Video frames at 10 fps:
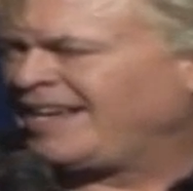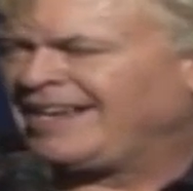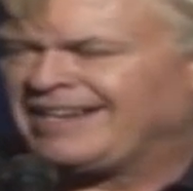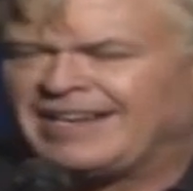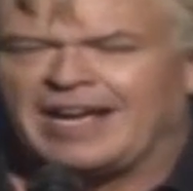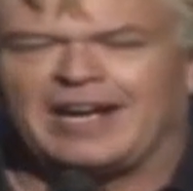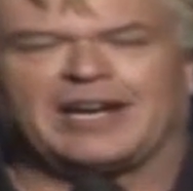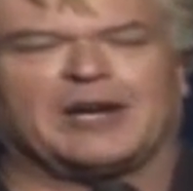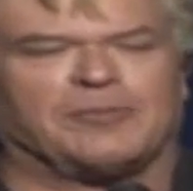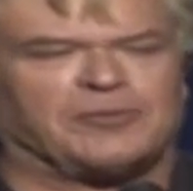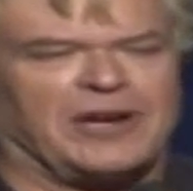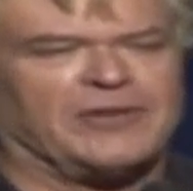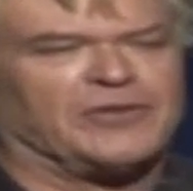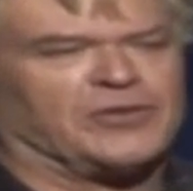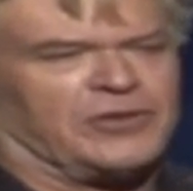Now, I got to
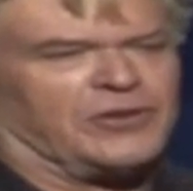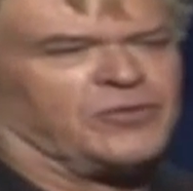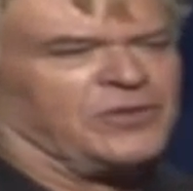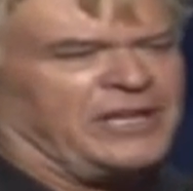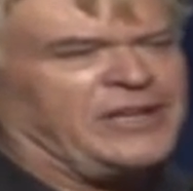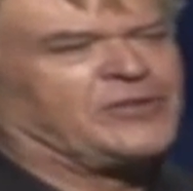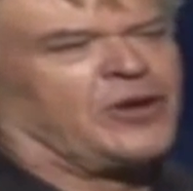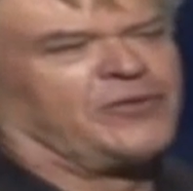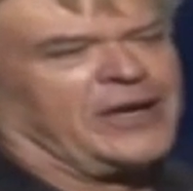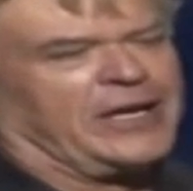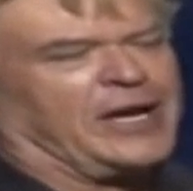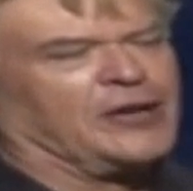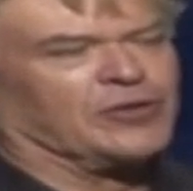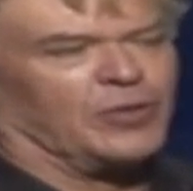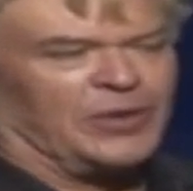preface this with he's on
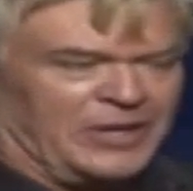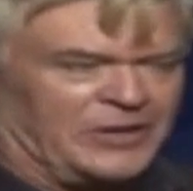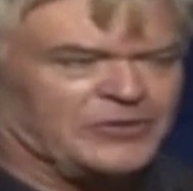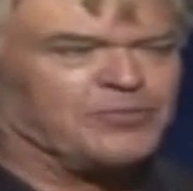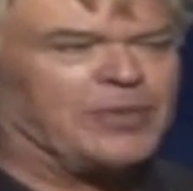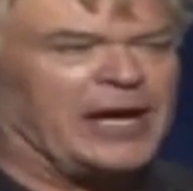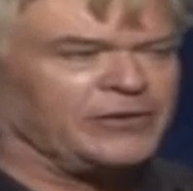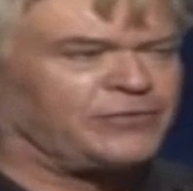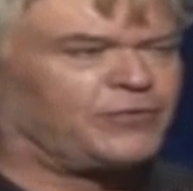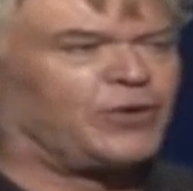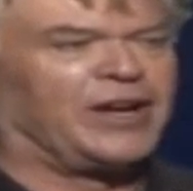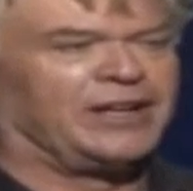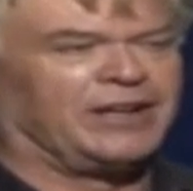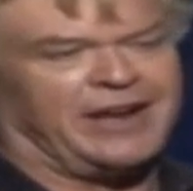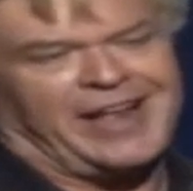vacation with his best
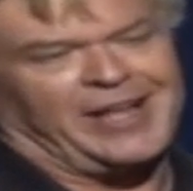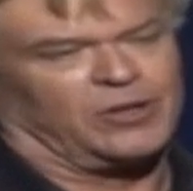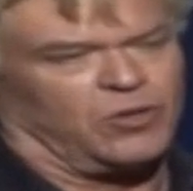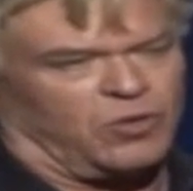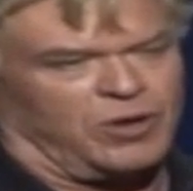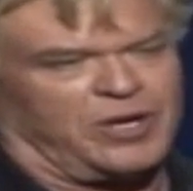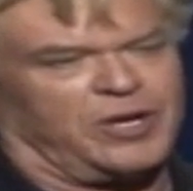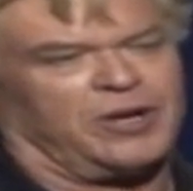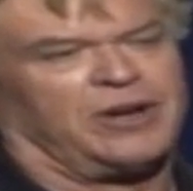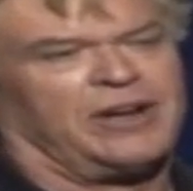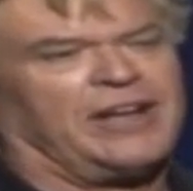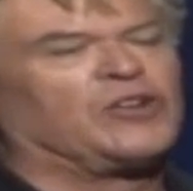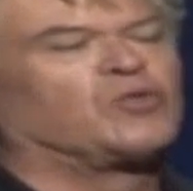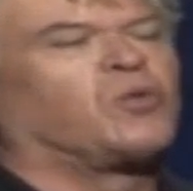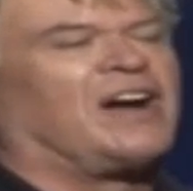friend and head lawyer and
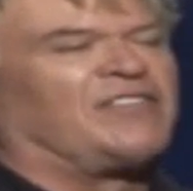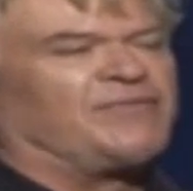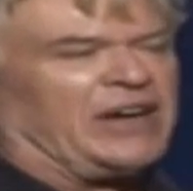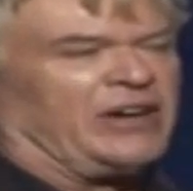his wife, Mary